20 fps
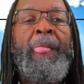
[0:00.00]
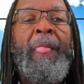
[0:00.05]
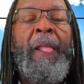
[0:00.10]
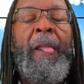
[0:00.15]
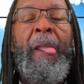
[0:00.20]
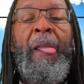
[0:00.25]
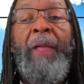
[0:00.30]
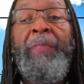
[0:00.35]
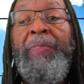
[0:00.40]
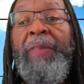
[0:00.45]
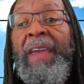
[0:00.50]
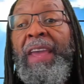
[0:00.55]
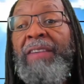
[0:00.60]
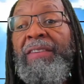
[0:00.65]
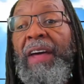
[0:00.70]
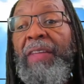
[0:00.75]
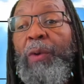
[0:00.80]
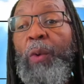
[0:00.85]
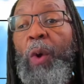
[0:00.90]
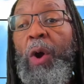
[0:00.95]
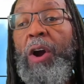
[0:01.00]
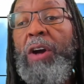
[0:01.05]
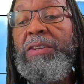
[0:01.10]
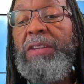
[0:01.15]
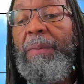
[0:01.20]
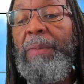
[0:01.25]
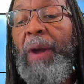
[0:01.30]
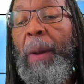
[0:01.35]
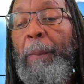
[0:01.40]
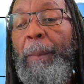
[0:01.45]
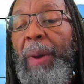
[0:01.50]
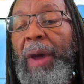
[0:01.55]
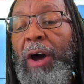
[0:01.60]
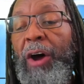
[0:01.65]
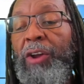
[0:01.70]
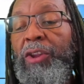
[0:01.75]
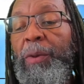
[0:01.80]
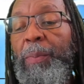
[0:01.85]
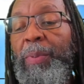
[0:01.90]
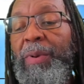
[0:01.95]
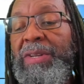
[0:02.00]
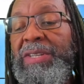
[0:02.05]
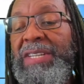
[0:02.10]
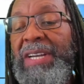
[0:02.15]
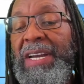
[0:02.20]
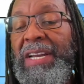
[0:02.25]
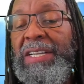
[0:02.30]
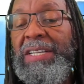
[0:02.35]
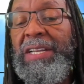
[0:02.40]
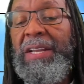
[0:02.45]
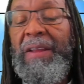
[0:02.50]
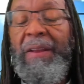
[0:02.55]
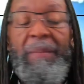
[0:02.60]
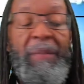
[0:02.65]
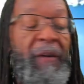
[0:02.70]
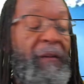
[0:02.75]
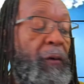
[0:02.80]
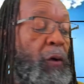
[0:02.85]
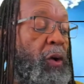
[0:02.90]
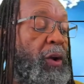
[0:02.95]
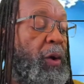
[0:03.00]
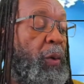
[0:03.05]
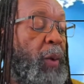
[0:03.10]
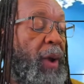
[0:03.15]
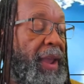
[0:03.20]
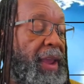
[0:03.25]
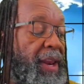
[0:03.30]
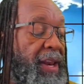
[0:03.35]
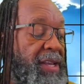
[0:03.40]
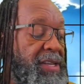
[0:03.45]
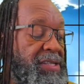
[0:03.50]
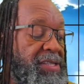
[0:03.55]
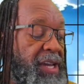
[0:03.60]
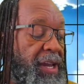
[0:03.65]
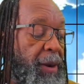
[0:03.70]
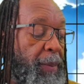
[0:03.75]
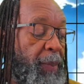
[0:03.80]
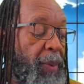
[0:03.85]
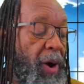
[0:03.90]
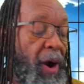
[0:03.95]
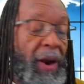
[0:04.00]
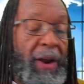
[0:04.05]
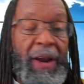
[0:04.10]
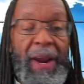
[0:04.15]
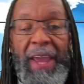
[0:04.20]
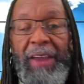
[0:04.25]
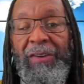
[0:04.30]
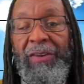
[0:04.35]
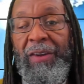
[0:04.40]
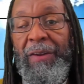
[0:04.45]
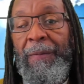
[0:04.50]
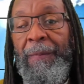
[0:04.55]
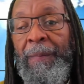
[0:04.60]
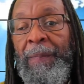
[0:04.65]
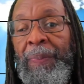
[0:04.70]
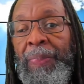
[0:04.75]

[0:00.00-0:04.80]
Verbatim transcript: And these are the words I'm compelled to present before an awakening set apart nation.